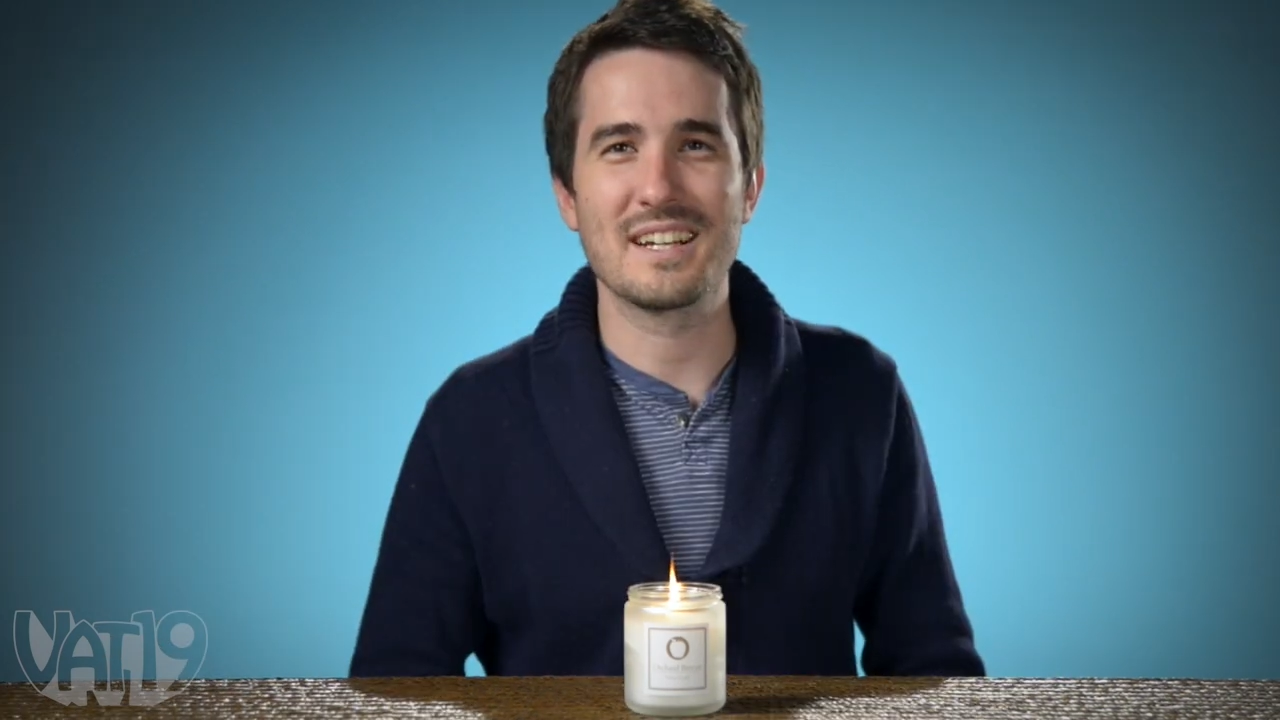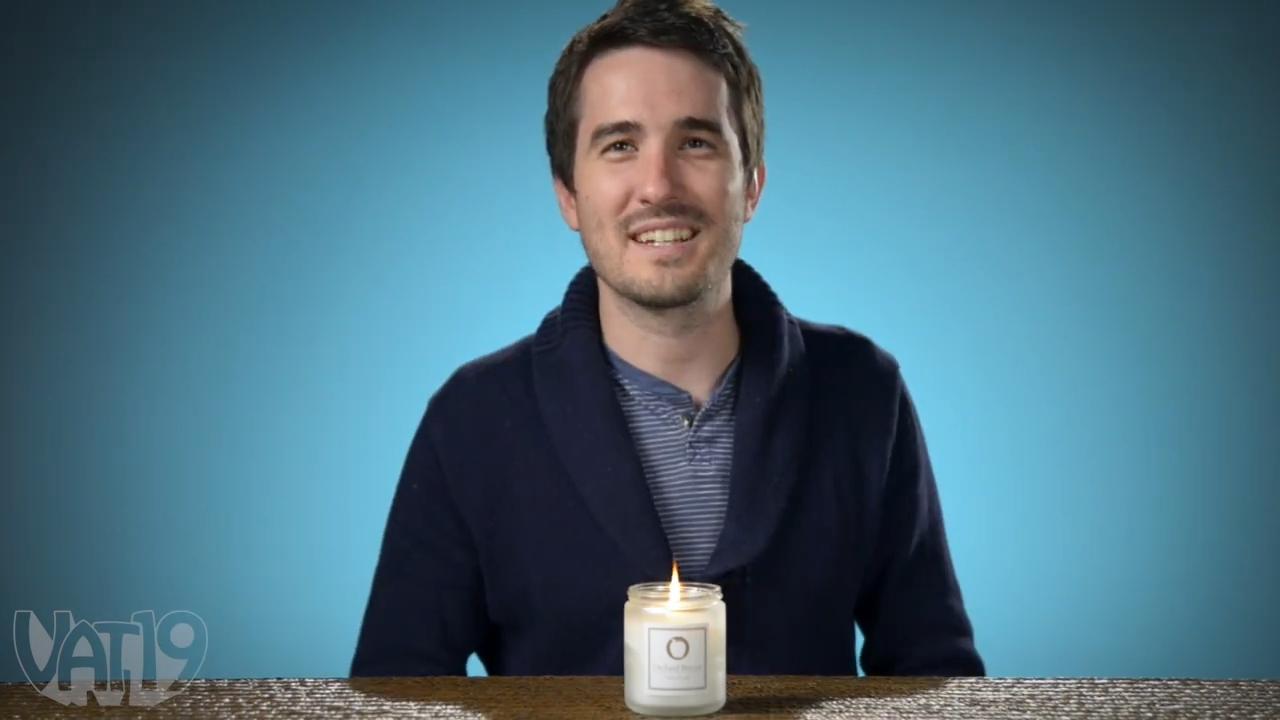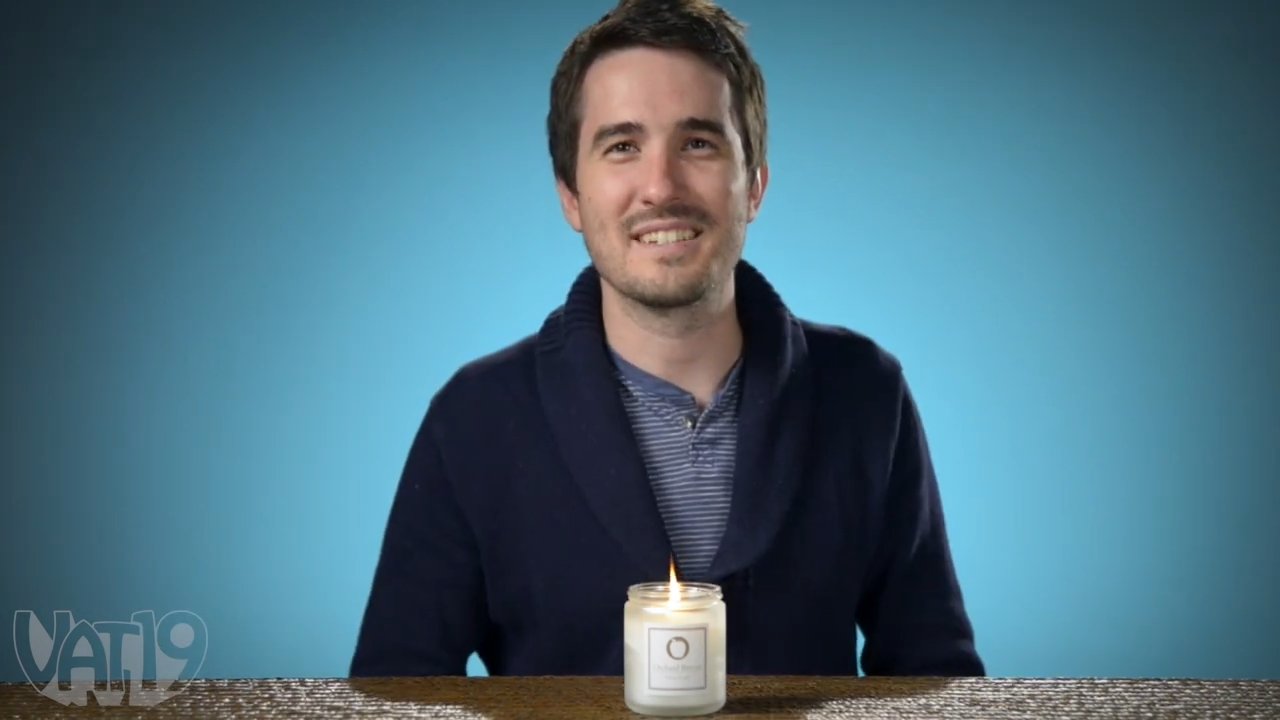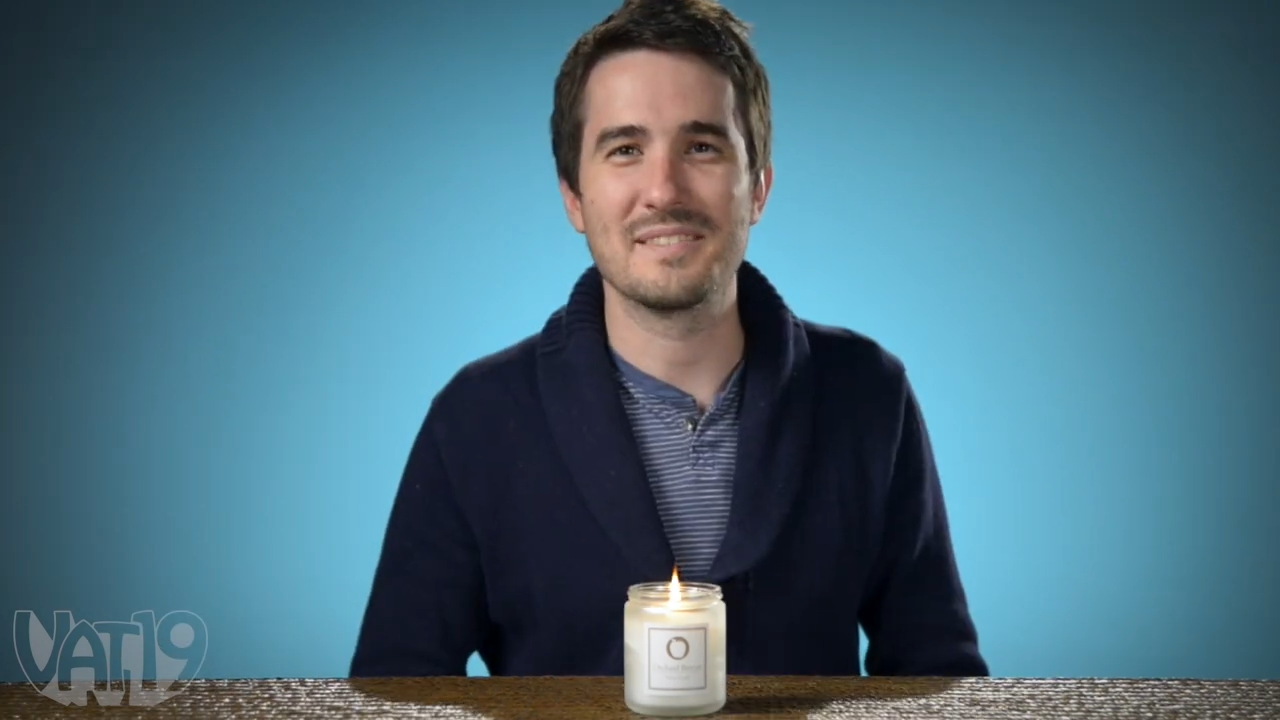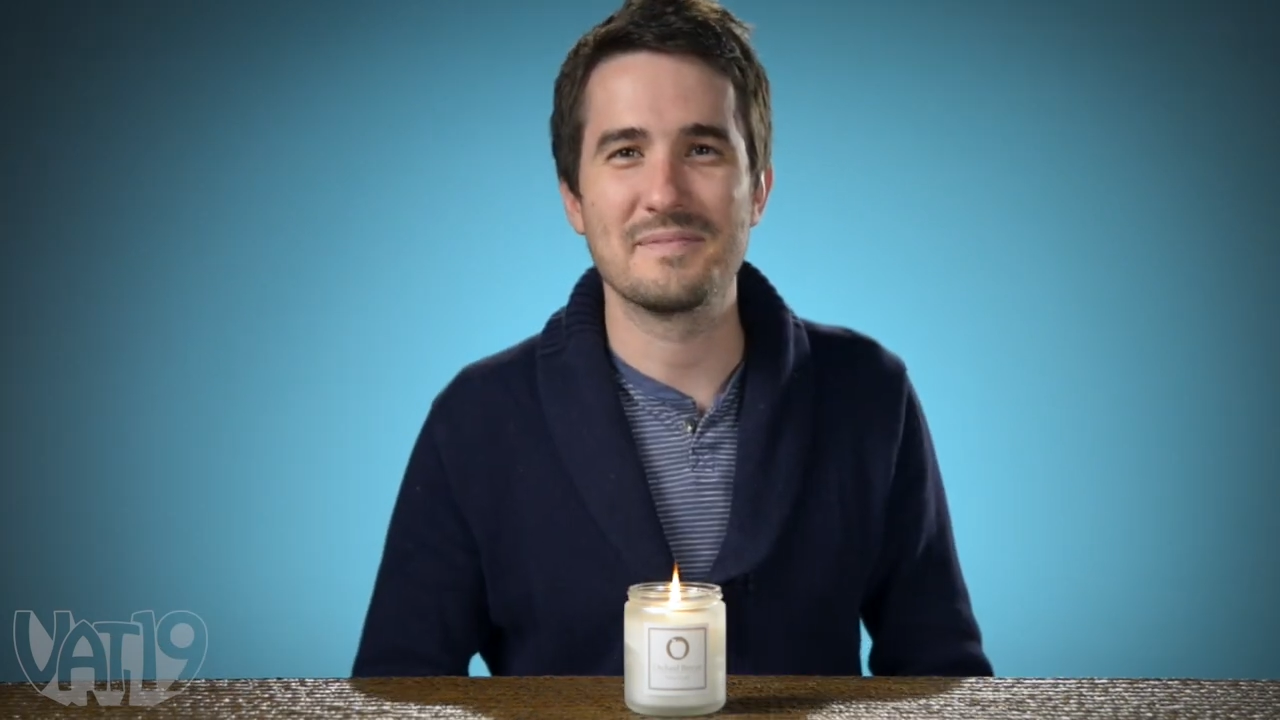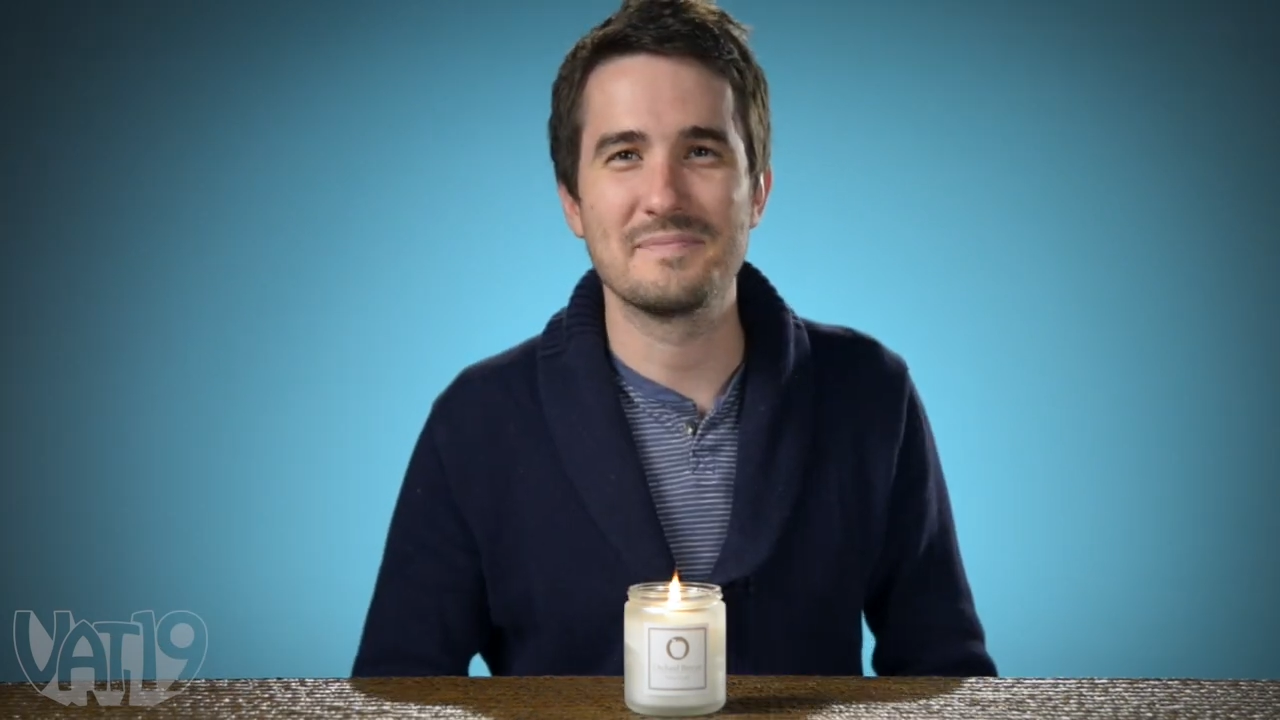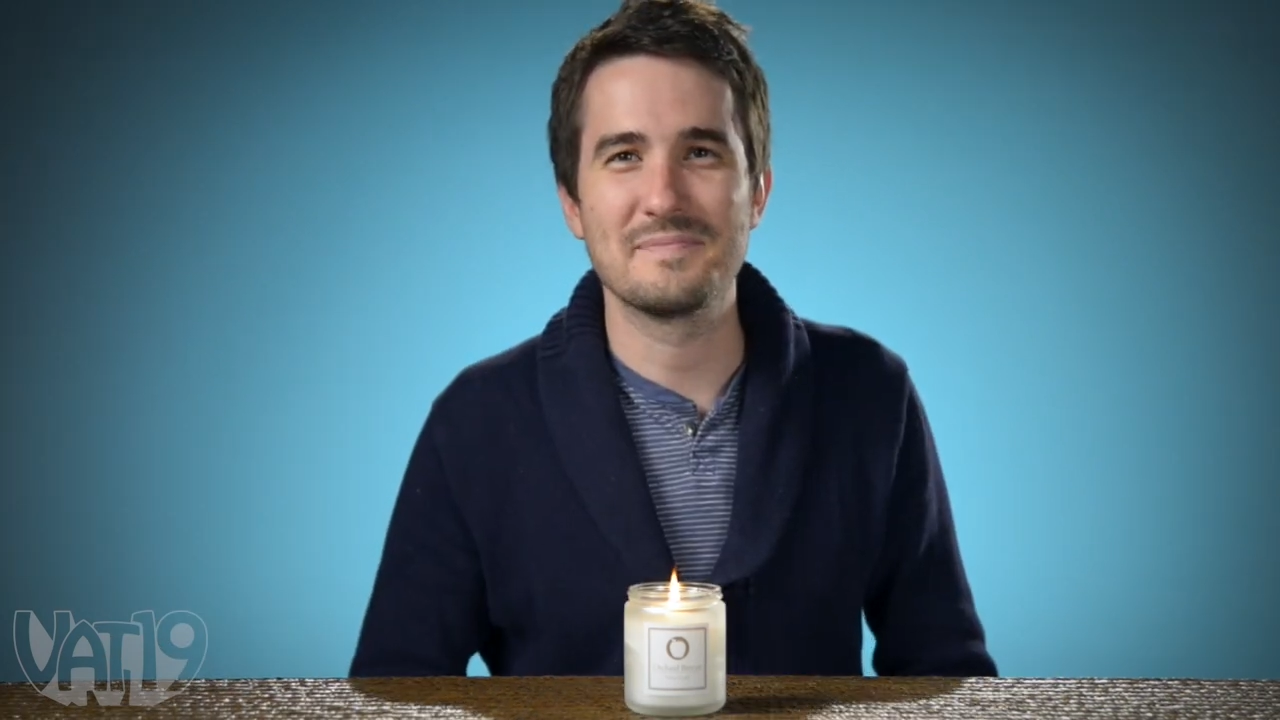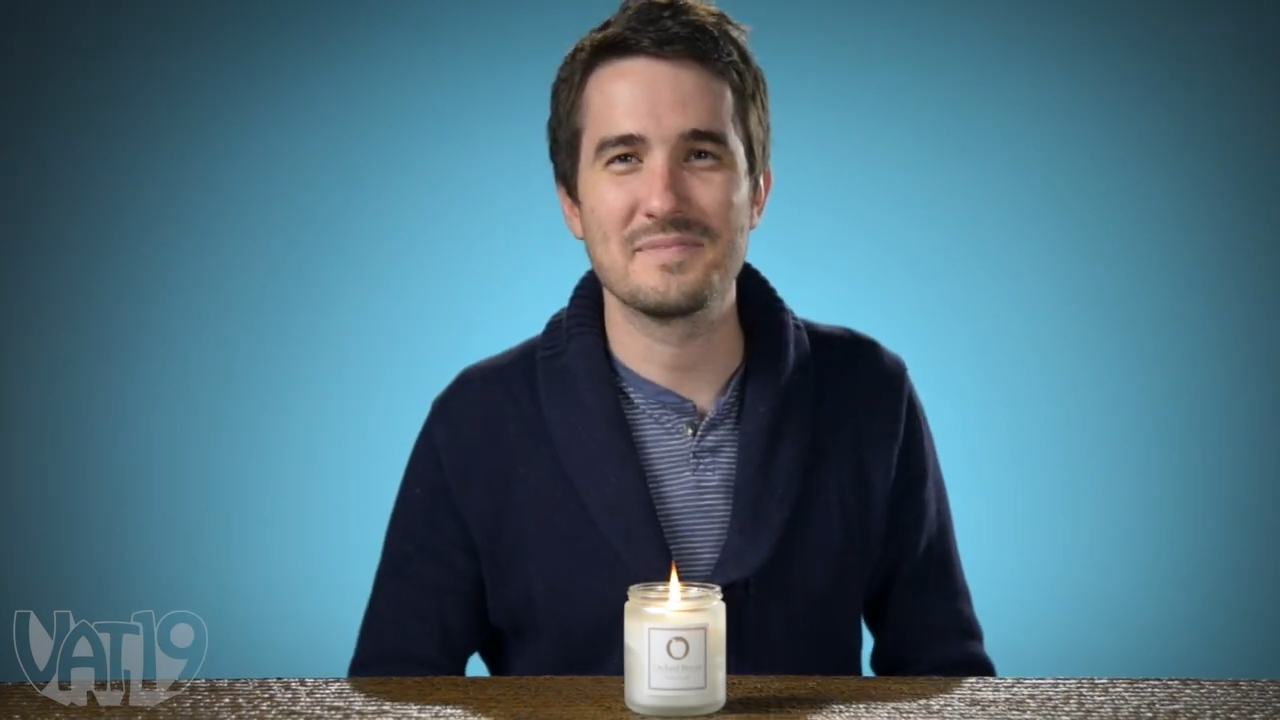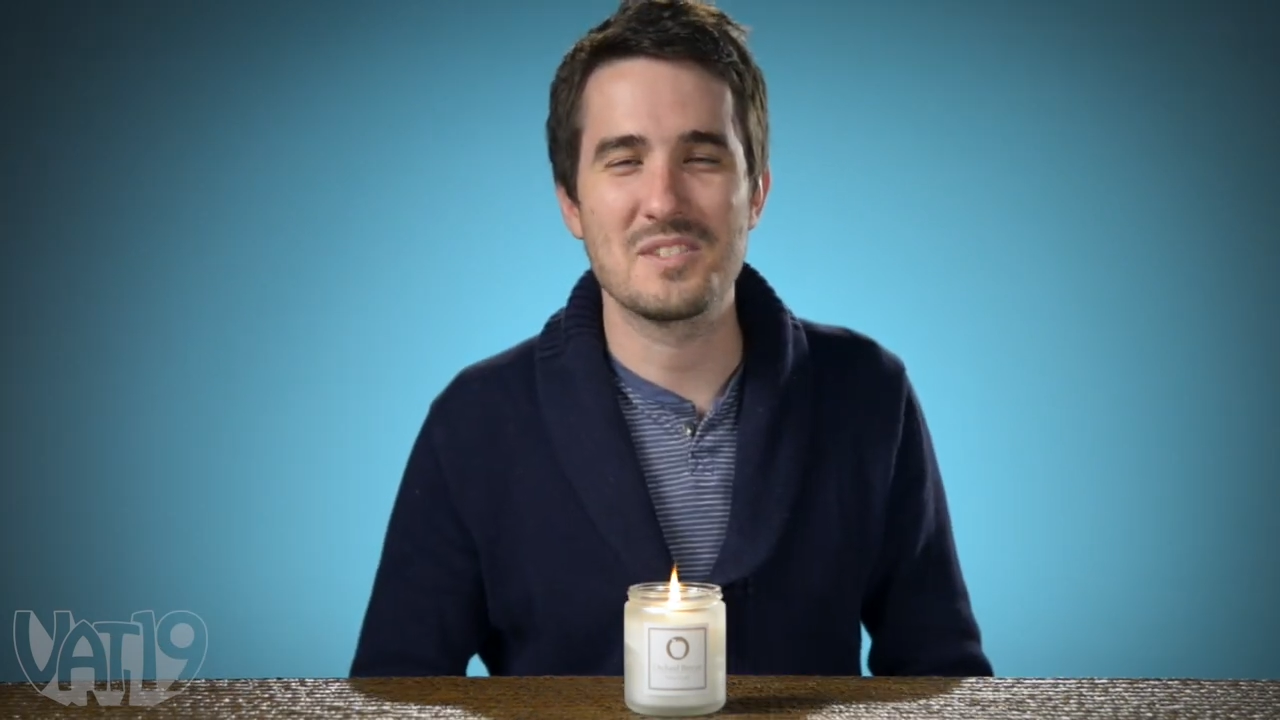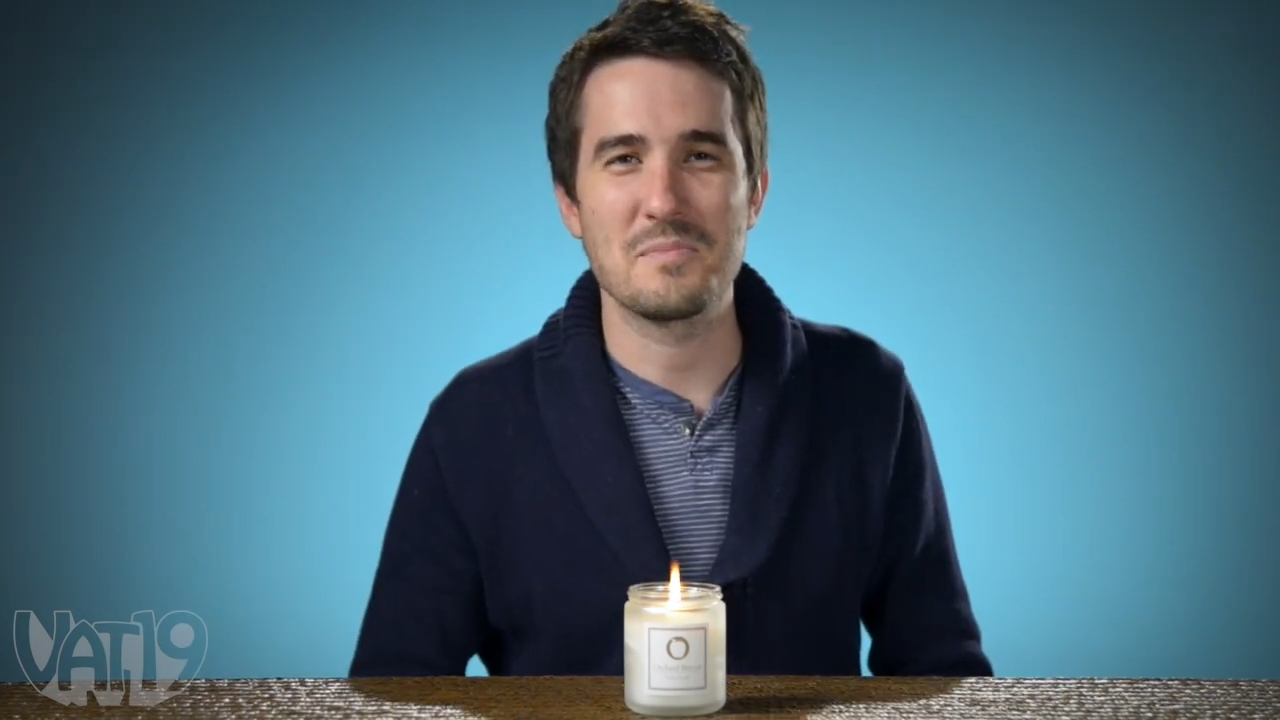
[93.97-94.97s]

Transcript: kind of